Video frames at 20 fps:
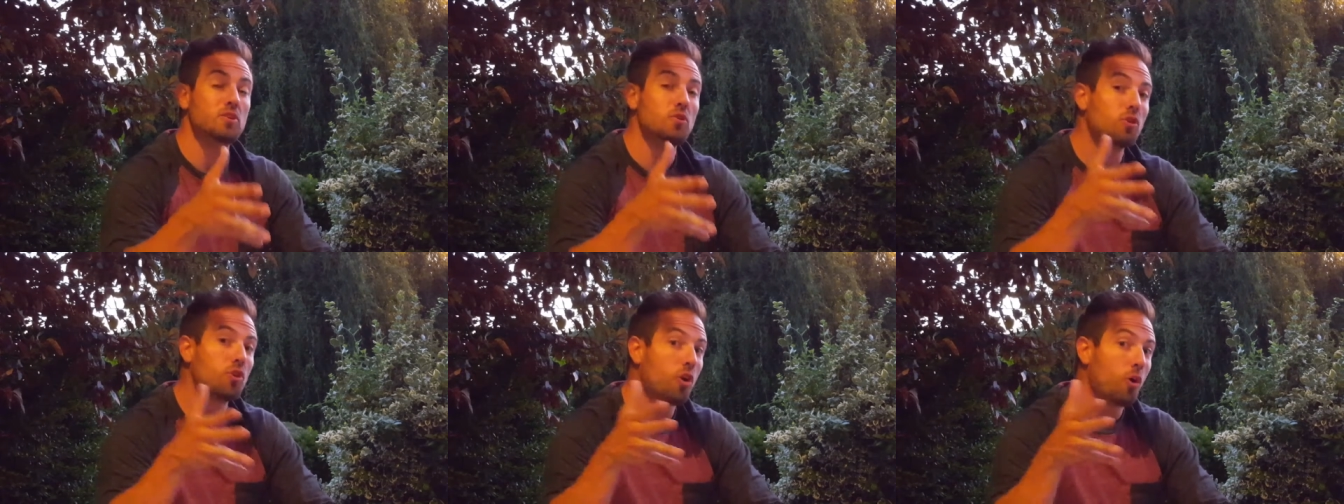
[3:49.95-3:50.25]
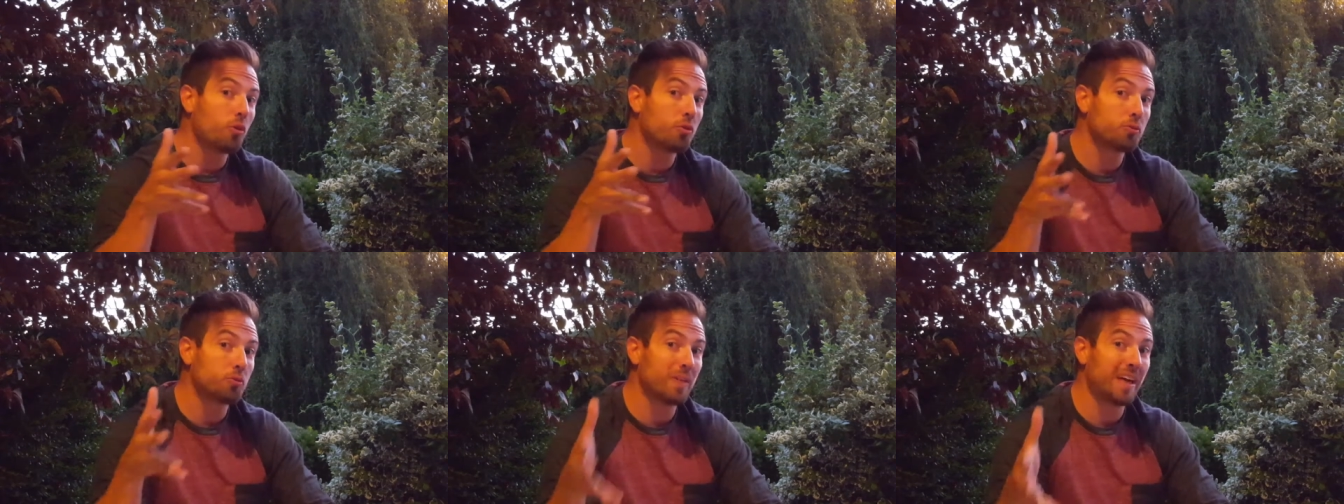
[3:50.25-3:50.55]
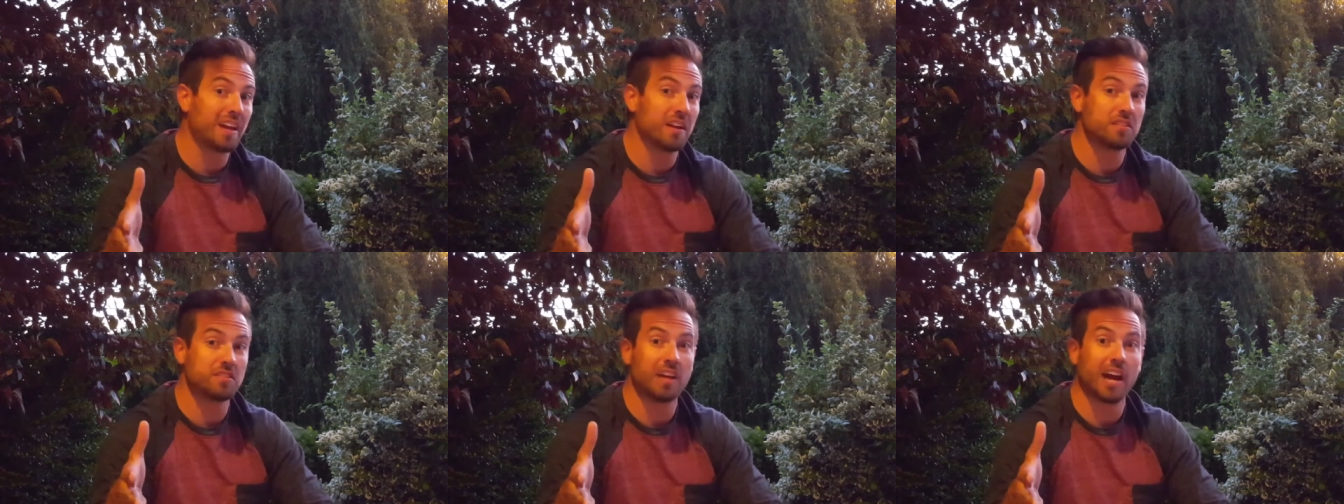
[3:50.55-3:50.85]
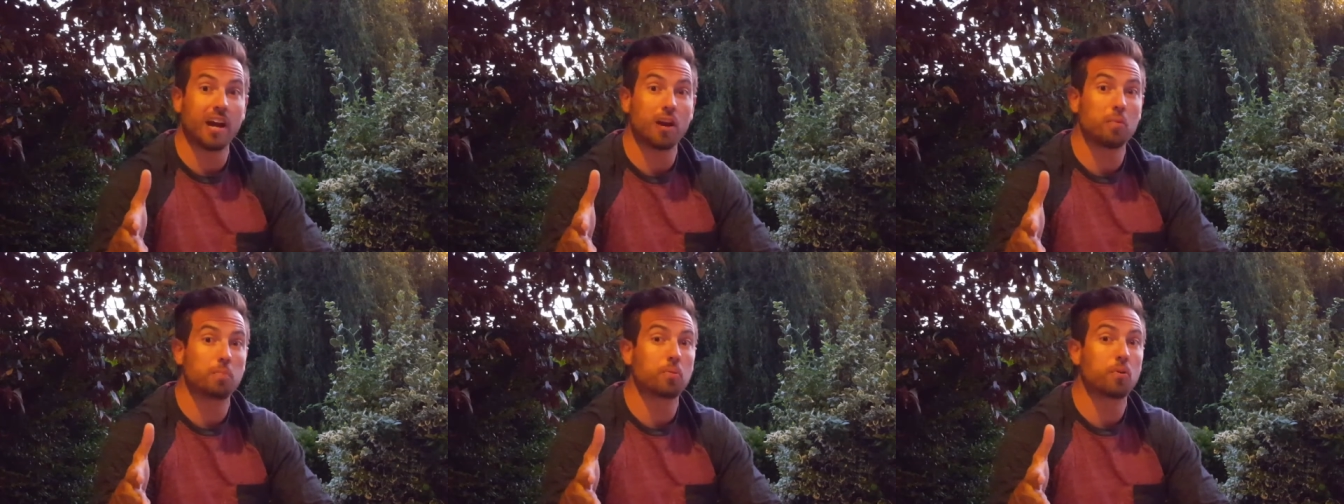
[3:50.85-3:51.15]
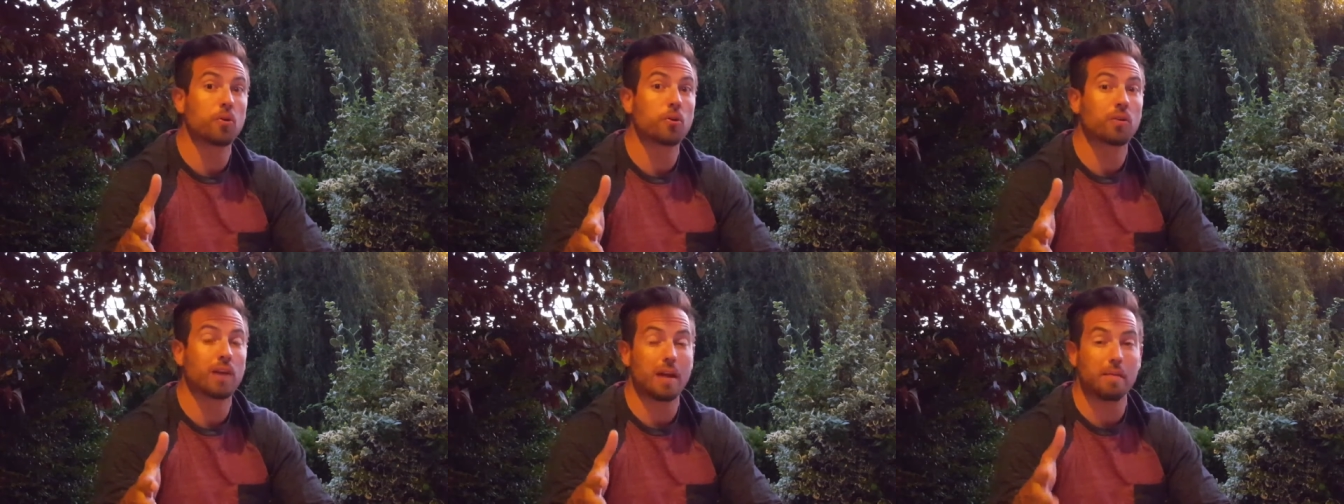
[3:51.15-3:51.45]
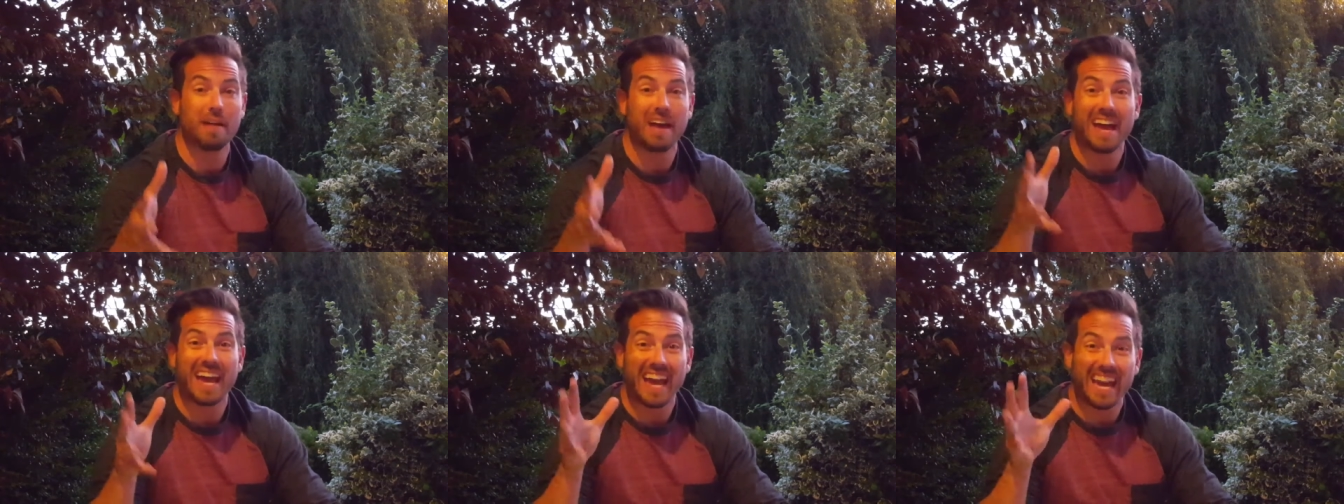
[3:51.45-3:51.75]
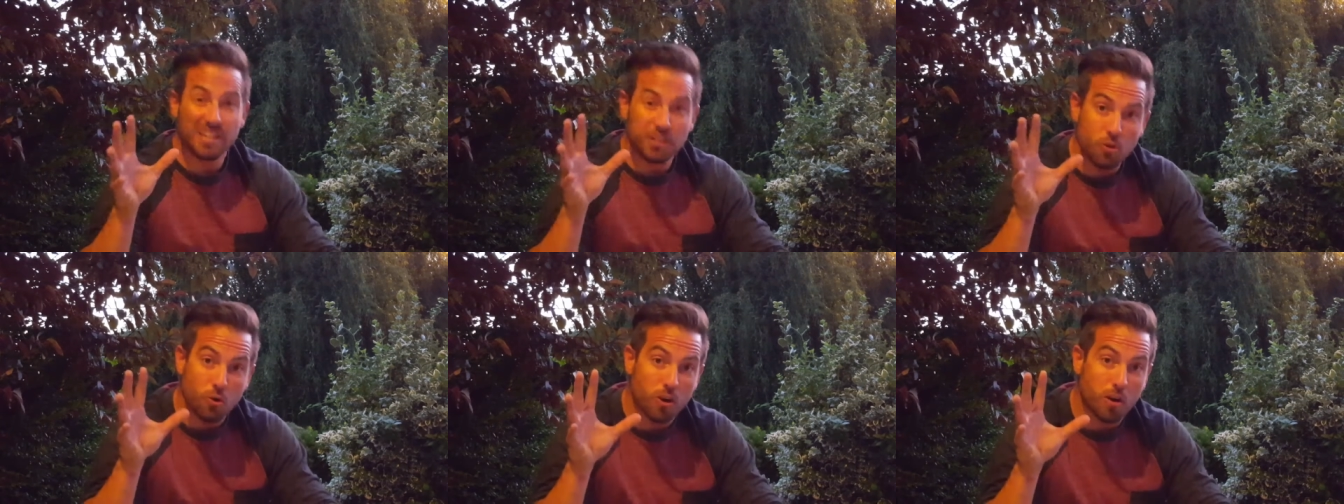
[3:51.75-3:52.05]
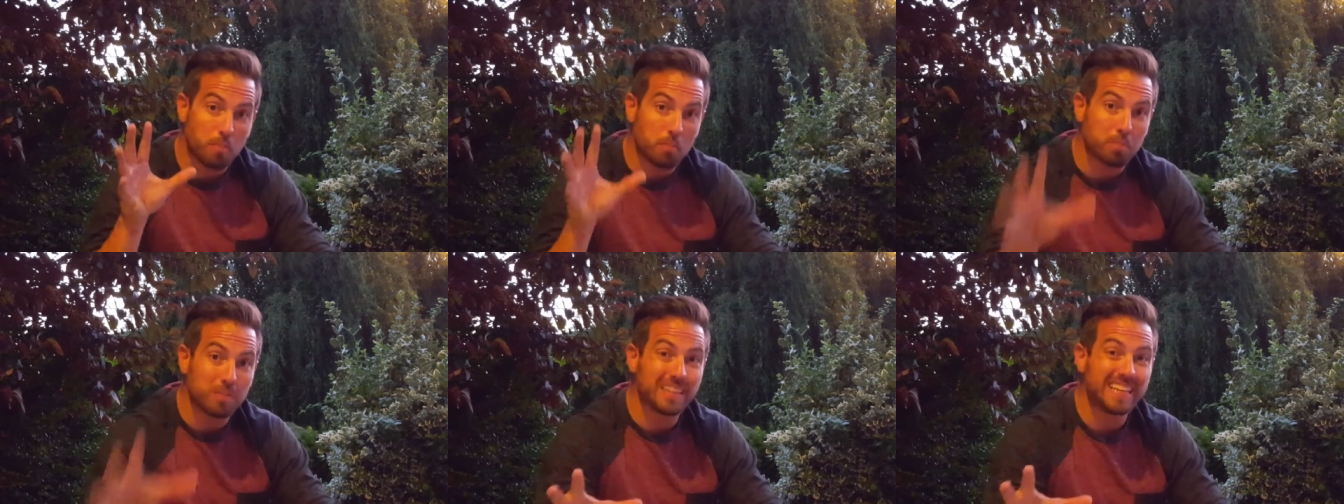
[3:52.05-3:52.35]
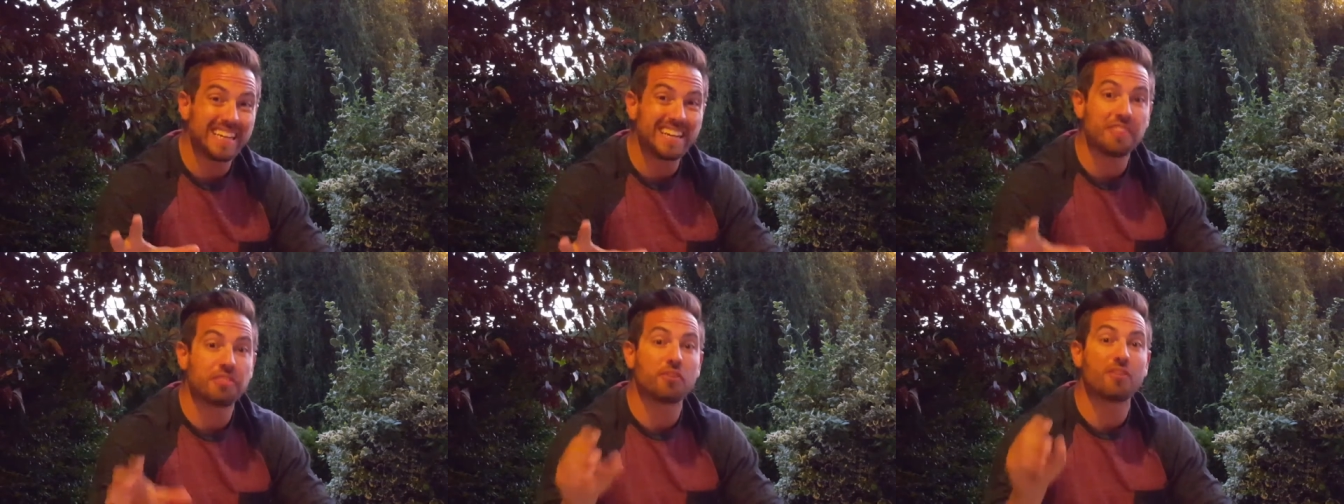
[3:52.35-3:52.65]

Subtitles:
you go through that entire program and you complete it,